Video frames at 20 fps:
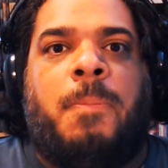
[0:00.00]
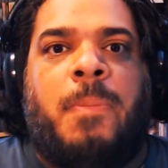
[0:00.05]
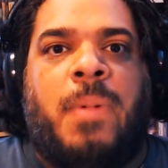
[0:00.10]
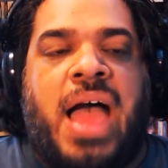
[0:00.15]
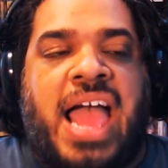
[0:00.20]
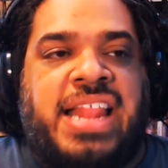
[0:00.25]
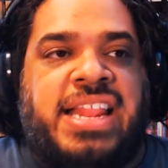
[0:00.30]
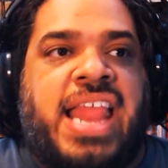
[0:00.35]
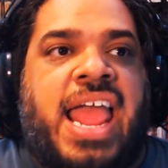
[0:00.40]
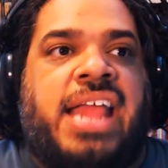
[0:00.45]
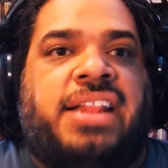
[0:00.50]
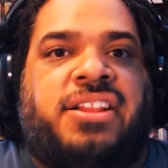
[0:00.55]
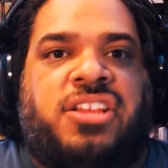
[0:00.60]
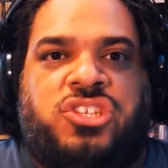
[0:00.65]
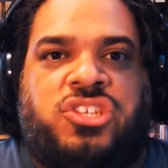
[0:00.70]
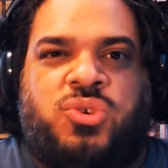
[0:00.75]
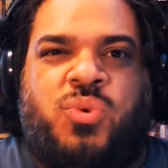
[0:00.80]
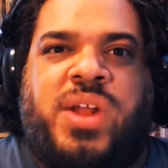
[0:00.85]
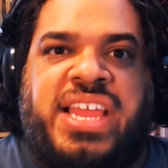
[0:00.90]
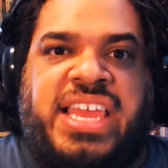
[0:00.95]
And then the
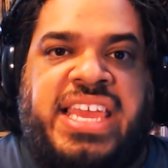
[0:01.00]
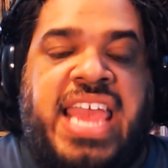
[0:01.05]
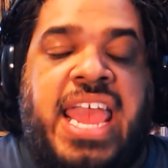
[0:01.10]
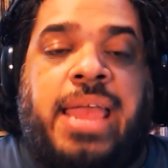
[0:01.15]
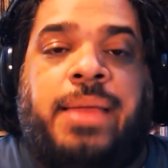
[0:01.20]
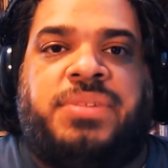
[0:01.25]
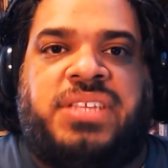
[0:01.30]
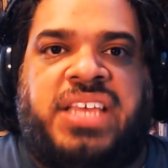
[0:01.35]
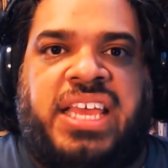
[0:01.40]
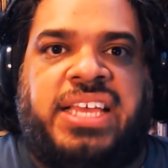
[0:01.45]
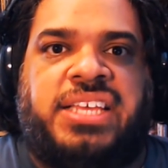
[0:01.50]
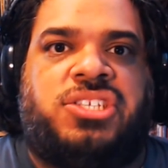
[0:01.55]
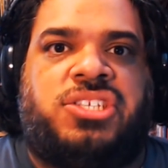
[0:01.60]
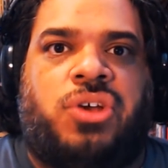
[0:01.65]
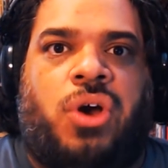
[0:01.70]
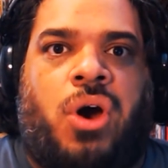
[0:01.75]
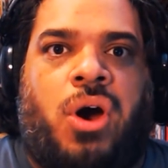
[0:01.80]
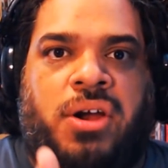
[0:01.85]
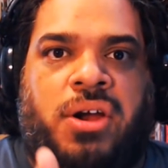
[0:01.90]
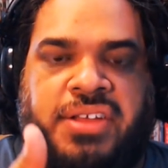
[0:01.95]
20 games
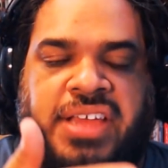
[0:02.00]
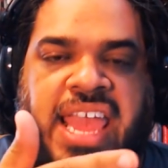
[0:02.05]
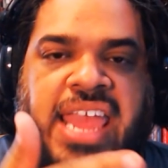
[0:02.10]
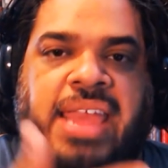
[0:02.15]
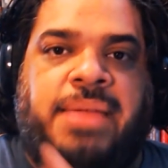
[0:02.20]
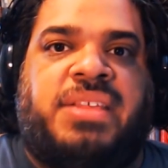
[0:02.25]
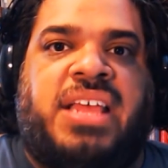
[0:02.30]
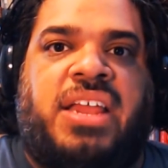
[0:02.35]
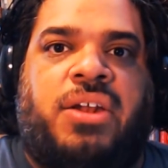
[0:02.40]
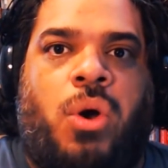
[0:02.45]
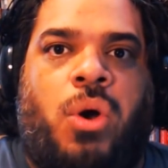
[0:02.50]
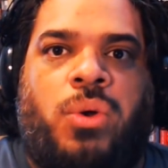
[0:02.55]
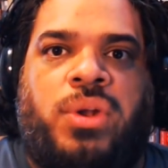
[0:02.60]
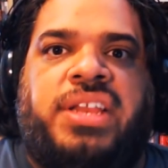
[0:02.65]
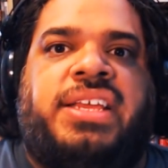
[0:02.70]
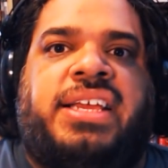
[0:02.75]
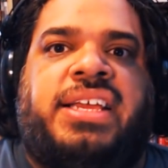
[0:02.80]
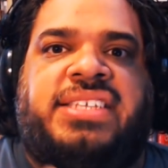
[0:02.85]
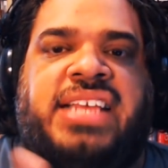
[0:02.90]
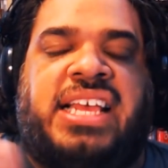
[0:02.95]
are games that are
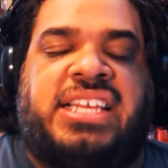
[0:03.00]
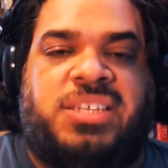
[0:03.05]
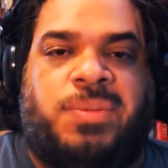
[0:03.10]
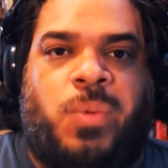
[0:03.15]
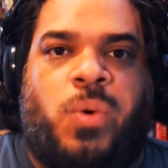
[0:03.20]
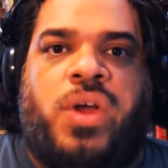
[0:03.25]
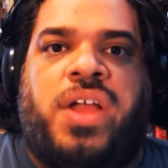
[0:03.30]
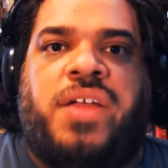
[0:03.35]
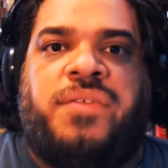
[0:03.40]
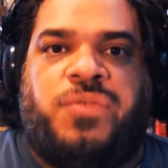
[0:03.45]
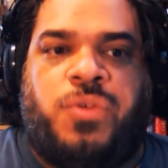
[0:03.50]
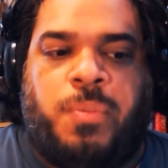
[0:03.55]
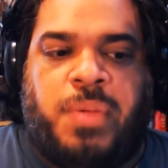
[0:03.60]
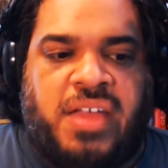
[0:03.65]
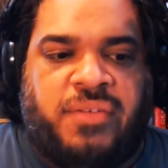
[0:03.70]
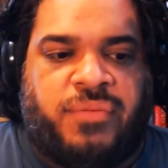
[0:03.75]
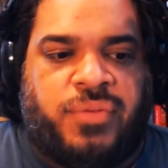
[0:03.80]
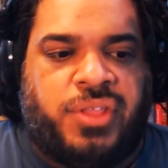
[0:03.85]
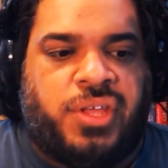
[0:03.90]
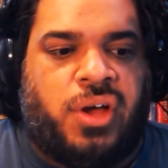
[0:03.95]
only accessible if you
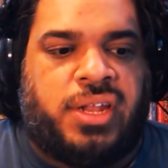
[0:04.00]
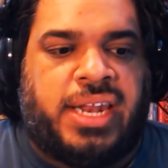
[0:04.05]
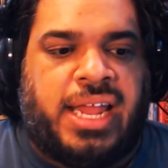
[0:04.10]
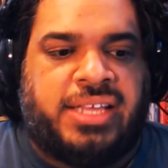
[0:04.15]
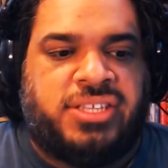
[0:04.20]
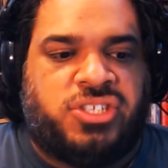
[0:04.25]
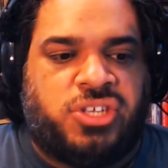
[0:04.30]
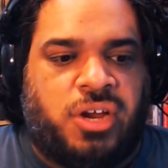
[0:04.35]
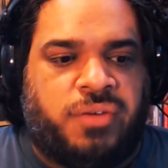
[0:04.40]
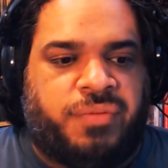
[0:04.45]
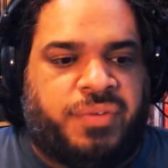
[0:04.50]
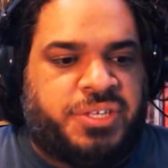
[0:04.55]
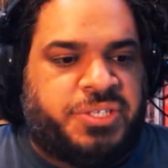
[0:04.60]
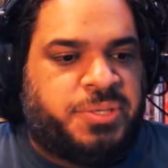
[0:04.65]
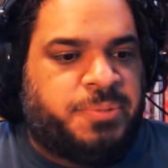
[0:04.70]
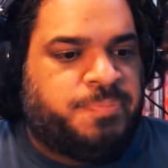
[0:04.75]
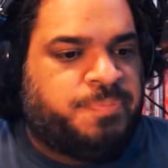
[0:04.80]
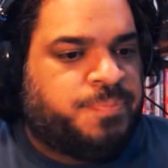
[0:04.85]
pay for the online service.